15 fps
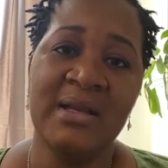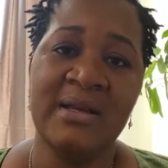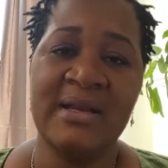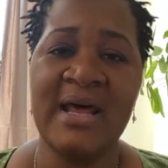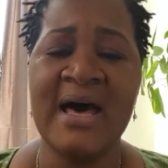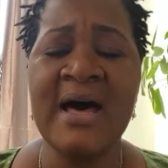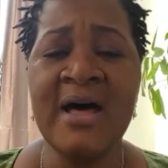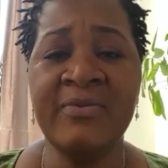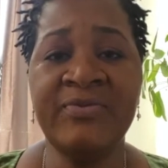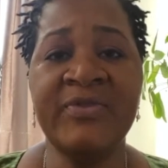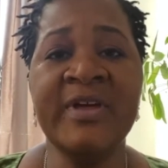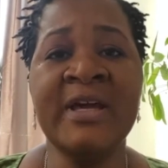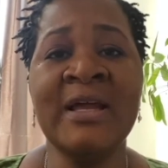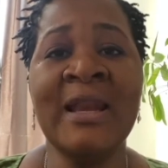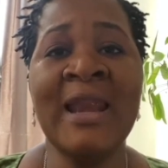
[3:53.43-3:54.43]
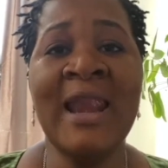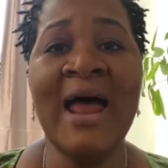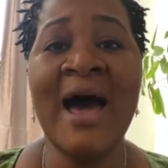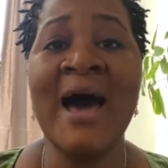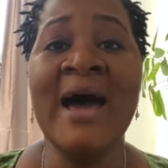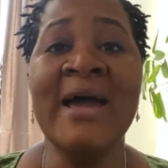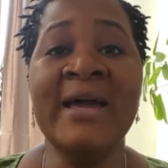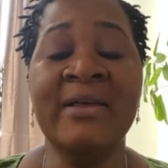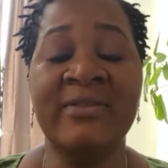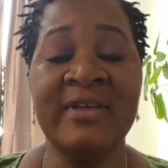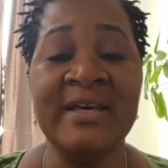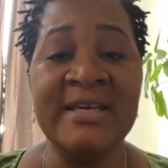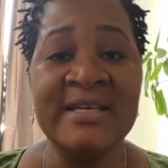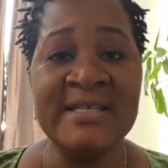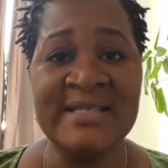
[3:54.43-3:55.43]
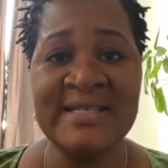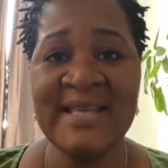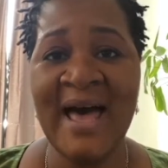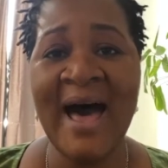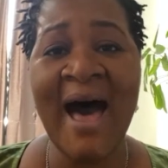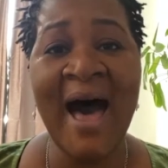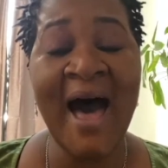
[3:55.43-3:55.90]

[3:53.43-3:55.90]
Nothing like this I've